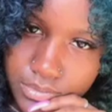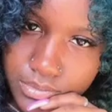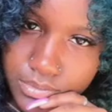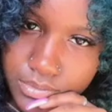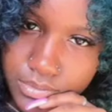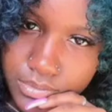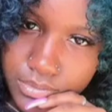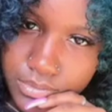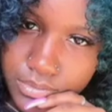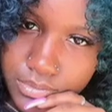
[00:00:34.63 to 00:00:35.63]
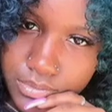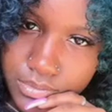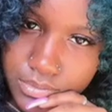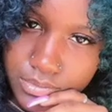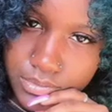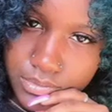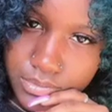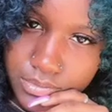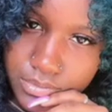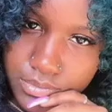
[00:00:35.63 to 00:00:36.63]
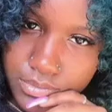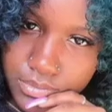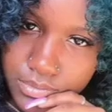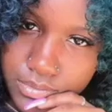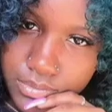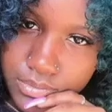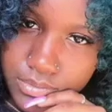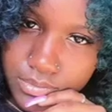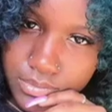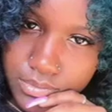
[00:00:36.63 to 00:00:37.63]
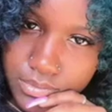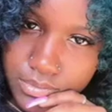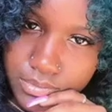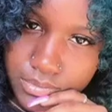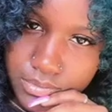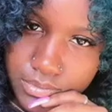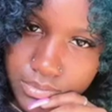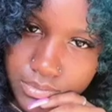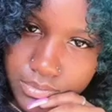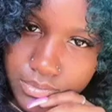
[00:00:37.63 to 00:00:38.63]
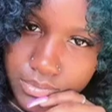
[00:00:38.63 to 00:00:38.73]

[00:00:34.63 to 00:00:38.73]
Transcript: The person shown says nothing.